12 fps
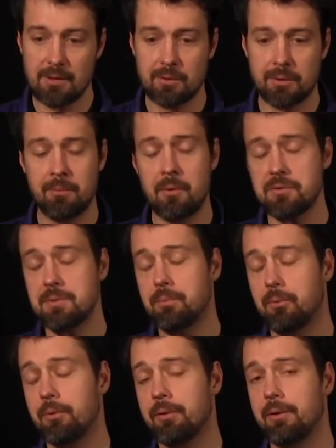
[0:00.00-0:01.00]
So the most
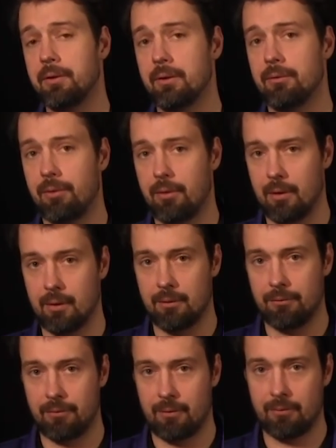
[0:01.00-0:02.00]
important here,
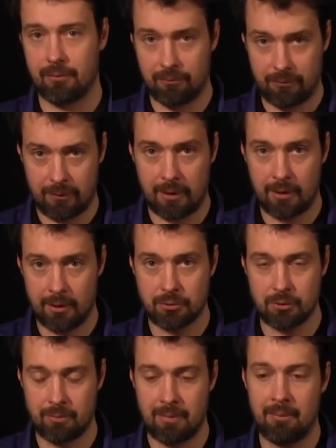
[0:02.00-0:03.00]
uh, thing here
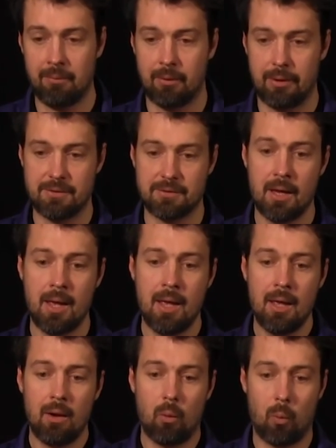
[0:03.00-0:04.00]
to remember is
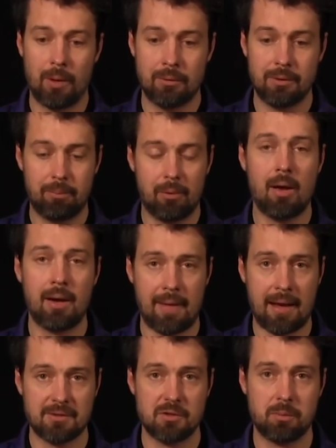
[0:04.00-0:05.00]
when you deploy that
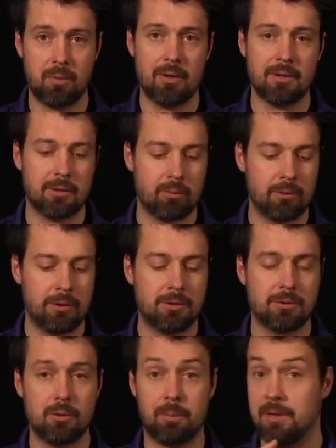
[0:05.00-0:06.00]
access point, it will
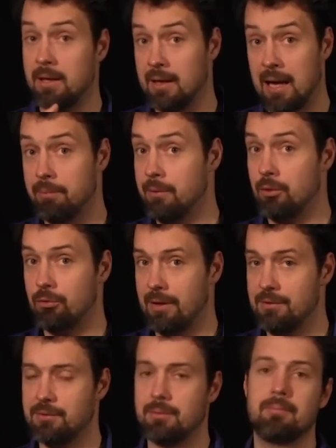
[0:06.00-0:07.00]
need to obtain an IP
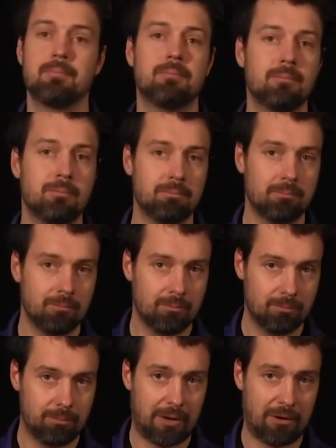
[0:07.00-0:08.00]
address,
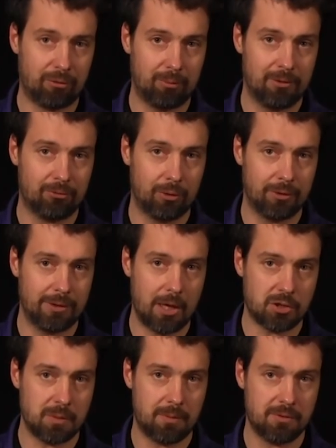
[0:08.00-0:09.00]
preferably for a
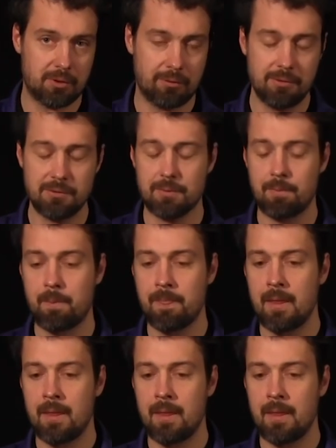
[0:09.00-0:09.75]
DHCP service.